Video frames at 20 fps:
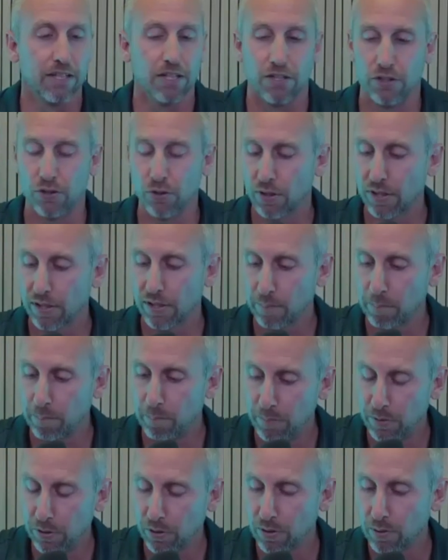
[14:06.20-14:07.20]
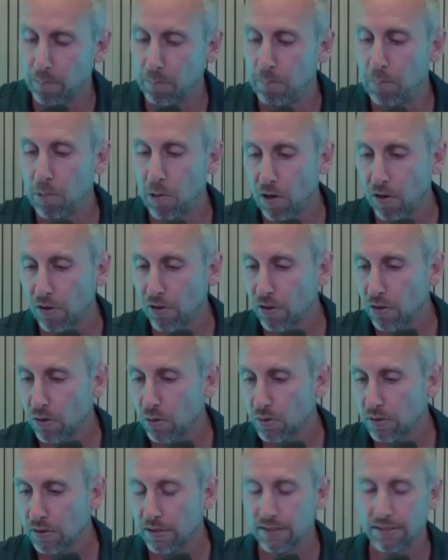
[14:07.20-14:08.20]
you're gonna
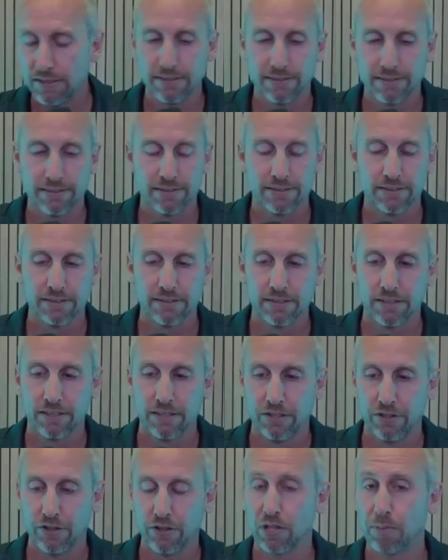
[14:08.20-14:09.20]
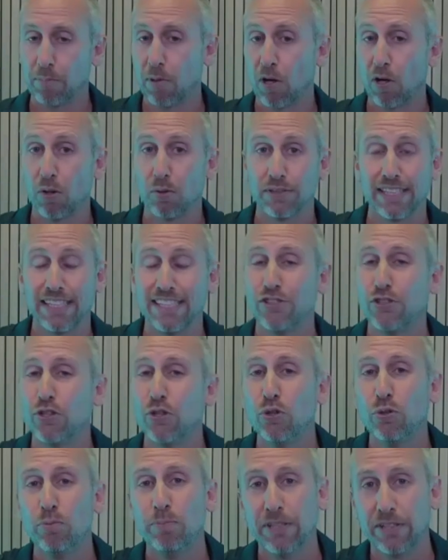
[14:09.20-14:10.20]
borrow, say
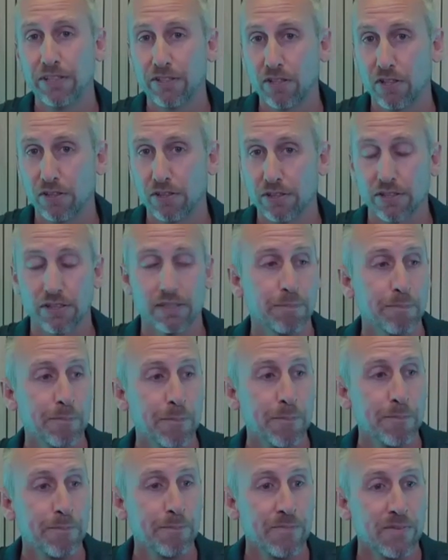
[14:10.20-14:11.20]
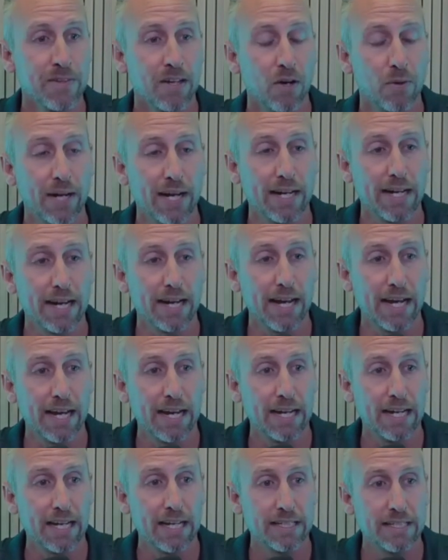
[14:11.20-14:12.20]
$2 million. Okay,
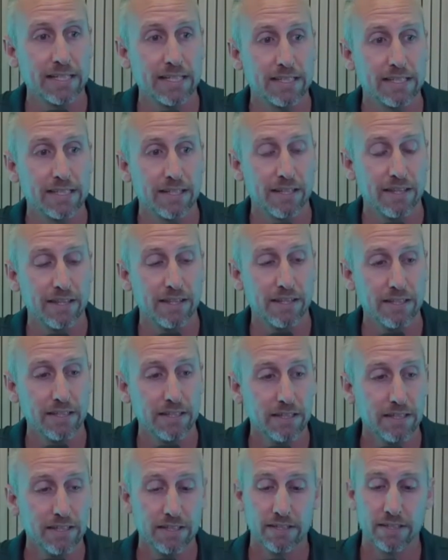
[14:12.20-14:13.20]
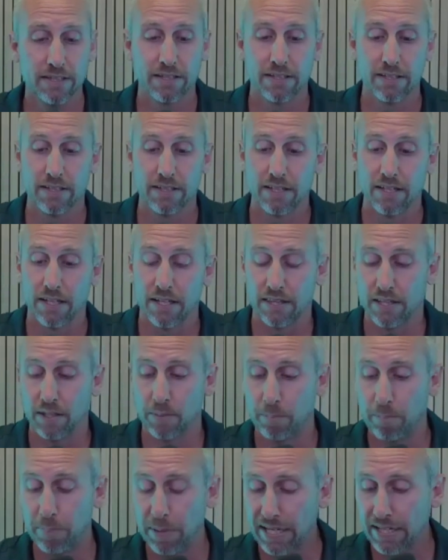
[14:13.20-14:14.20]
and the
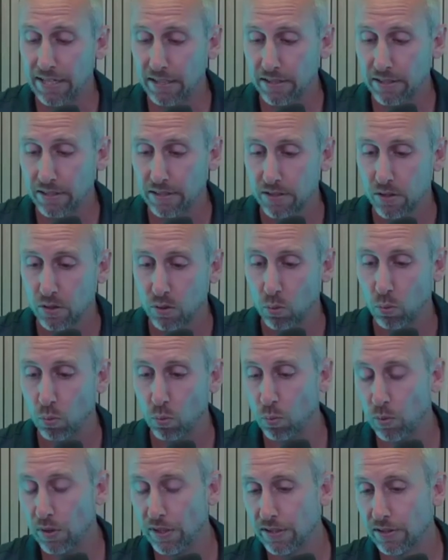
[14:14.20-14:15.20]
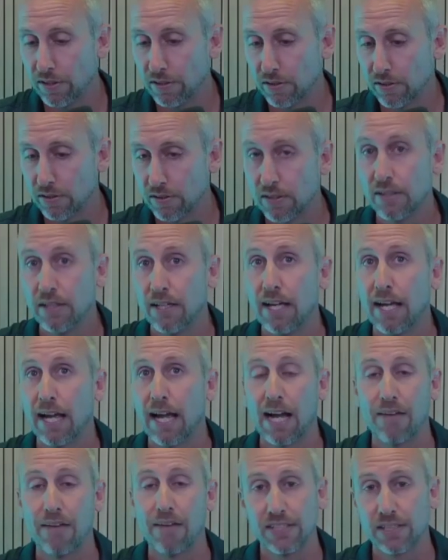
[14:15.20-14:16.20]
bank will
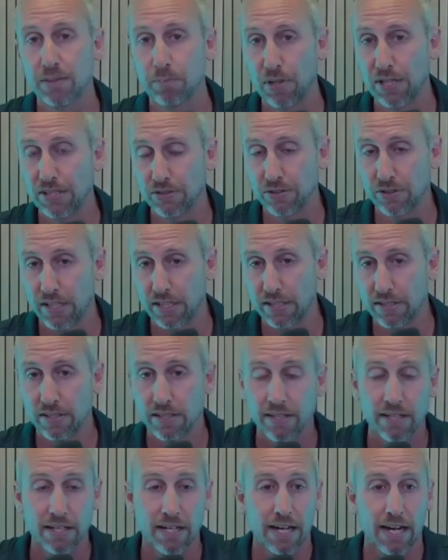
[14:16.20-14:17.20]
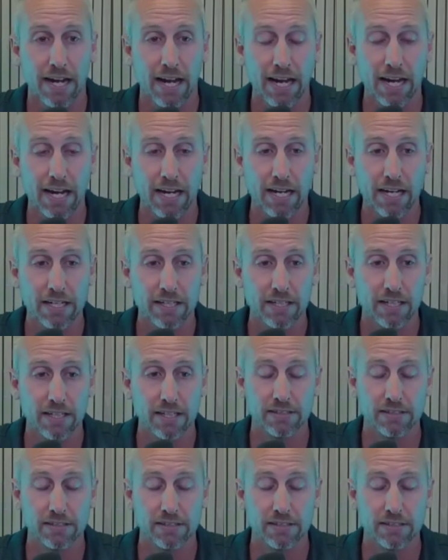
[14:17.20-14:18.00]
have this appraisal done, and